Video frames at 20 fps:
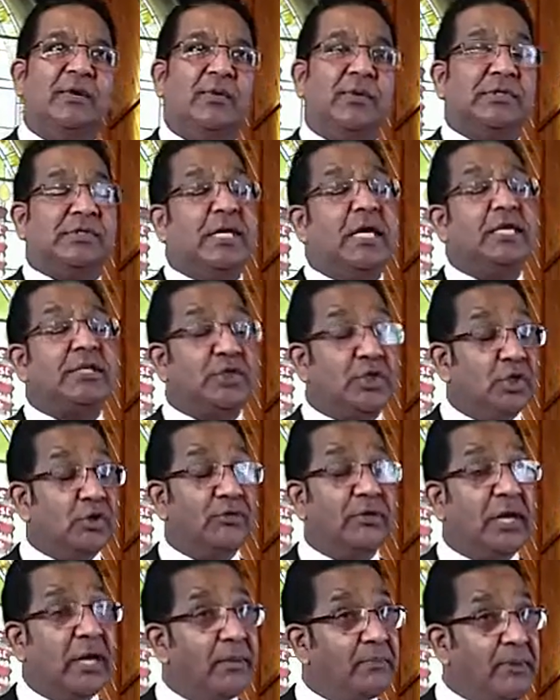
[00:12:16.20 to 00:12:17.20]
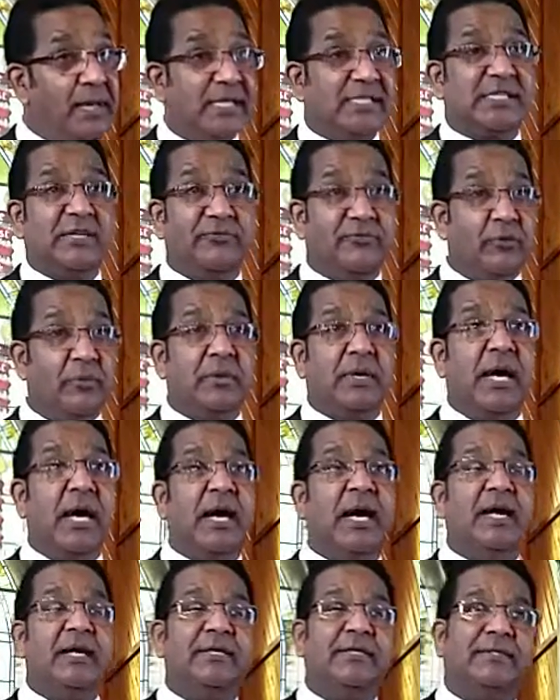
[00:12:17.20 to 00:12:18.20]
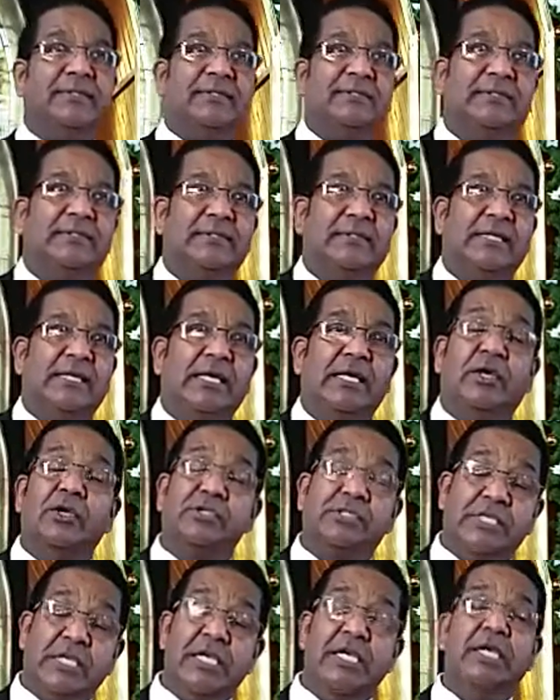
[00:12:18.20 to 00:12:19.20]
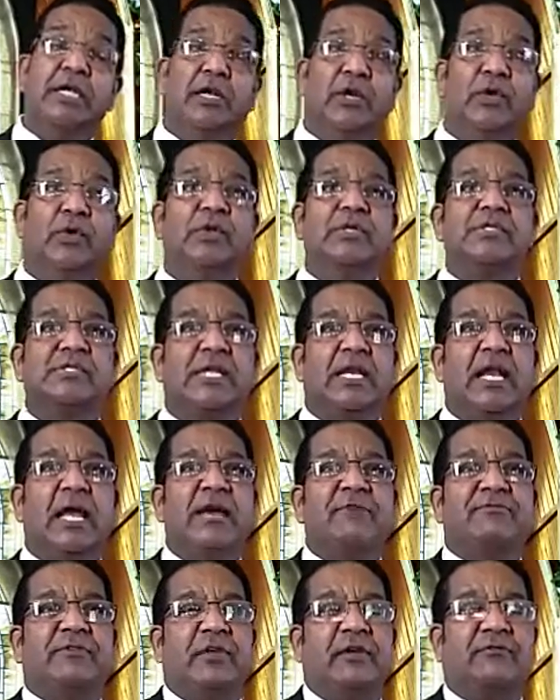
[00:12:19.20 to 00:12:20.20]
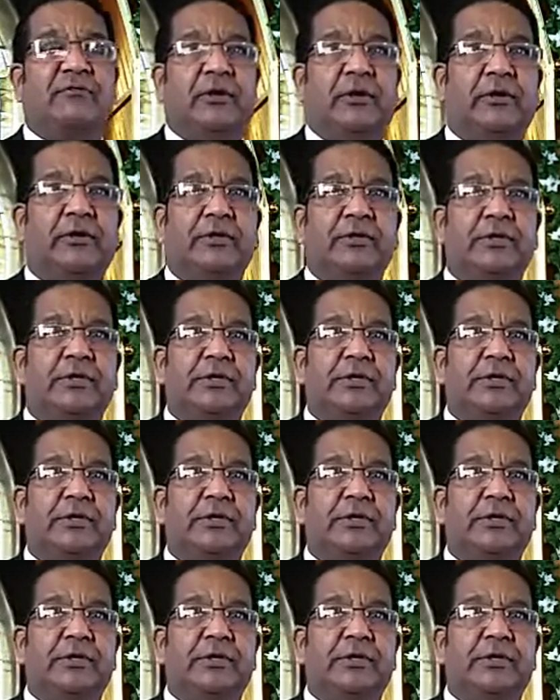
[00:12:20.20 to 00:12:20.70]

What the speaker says: We say children are a blessing from God because He alone is the life giver.